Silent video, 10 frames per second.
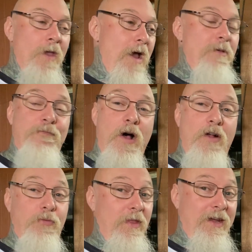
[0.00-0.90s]
I'm
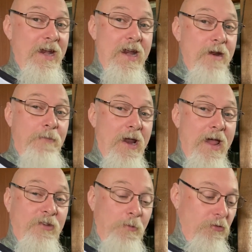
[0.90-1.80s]
involved with the Canadian Pet
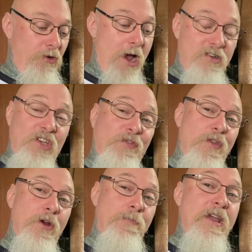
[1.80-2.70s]
Expos, not just for
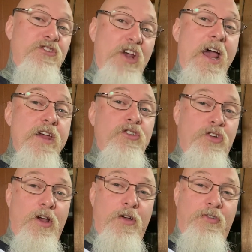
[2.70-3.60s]
their big giant
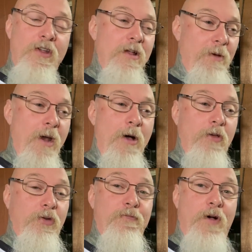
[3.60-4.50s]
shows, but I'm
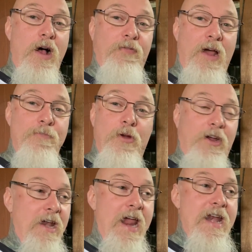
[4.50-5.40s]
also involved. I'm their
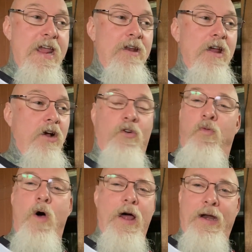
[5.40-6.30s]
Canadian
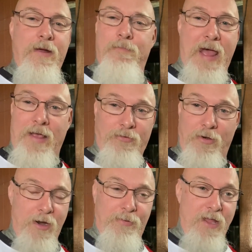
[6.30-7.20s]
Aquatic
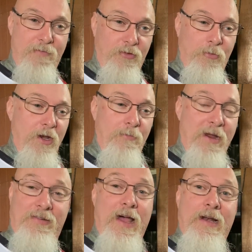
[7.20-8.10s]
Ambassador, I believe is what my
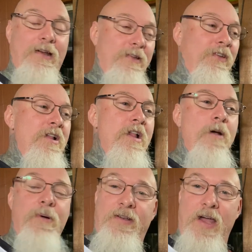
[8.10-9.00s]
title is.
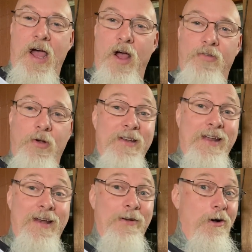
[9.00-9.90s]
But I also
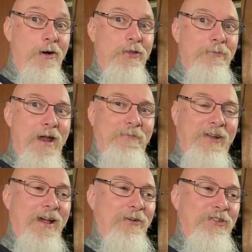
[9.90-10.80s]
attended all the
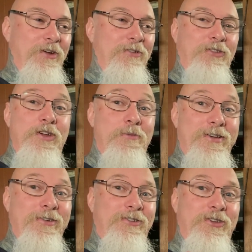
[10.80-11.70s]
reptile shows too,
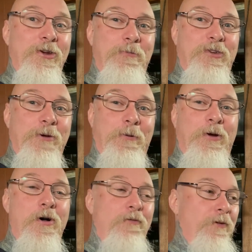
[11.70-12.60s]
which is super, super
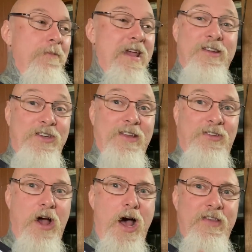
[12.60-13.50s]
cool for me because you get to
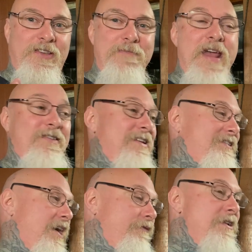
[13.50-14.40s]
see all this amazing
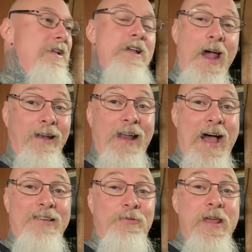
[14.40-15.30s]
stuff. And
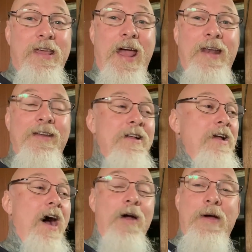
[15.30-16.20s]
last weekend,
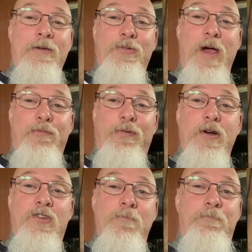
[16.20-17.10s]
I went to my
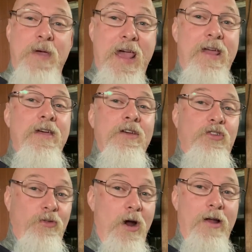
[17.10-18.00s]
first big
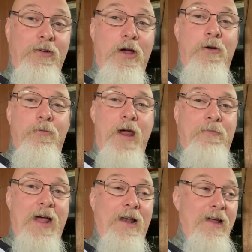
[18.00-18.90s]
Toronto
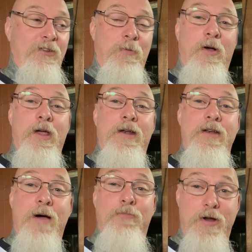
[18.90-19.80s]
Reptile Expo in a
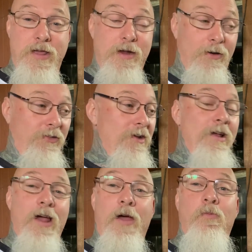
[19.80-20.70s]
number of years.
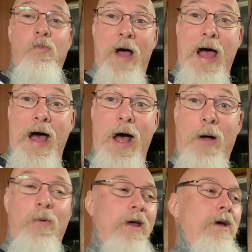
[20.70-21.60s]
And
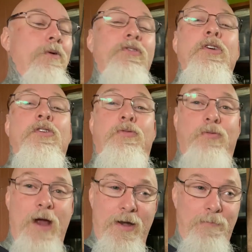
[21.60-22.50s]
wow, it was
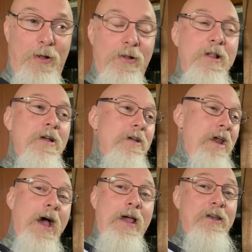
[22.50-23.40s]
incredible.
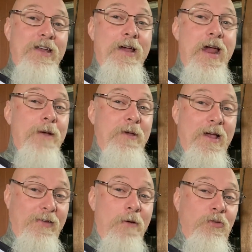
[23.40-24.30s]
Now, I got to tell you,
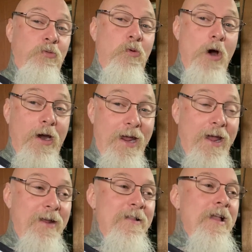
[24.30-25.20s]
because I was
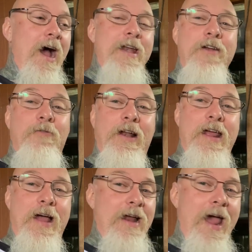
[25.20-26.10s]
working, I
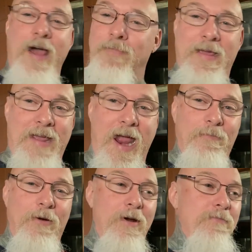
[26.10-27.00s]
had my
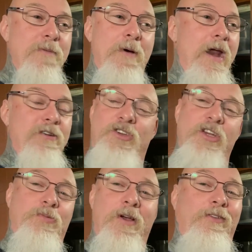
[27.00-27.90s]
camera with me, but I
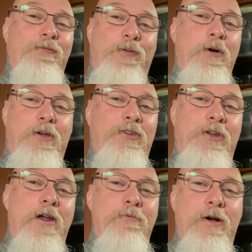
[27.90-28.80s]
just wasn't focused
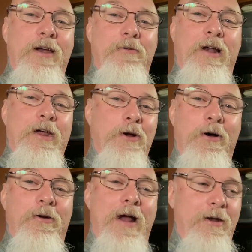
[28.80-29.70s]
on really
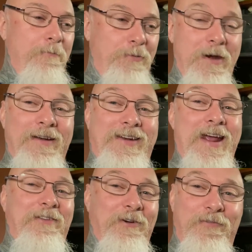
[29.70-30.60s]
going around and putting
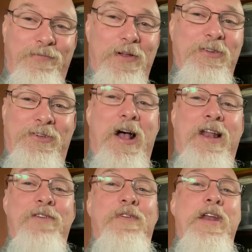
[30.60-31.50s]
together a full
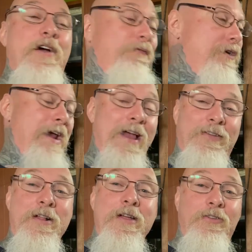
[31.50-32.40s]
solid video for you guys.
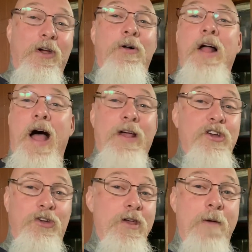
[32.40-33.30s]
So I'm going
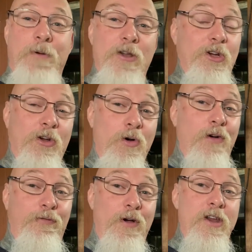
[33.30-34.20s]
to show you a bunch of
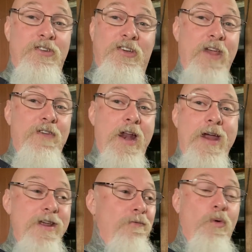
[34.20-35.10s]
cool footage to give you an
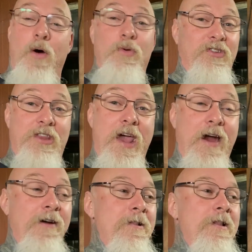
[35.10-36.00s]
idea of what was
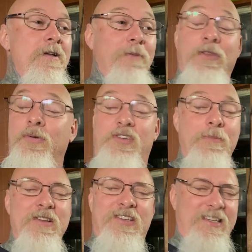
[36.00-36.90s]
there. But there was
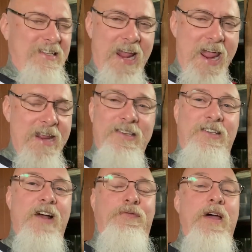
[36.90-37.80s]
some insane
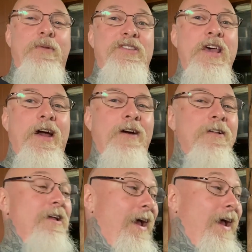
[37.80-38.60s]
stuff that was there.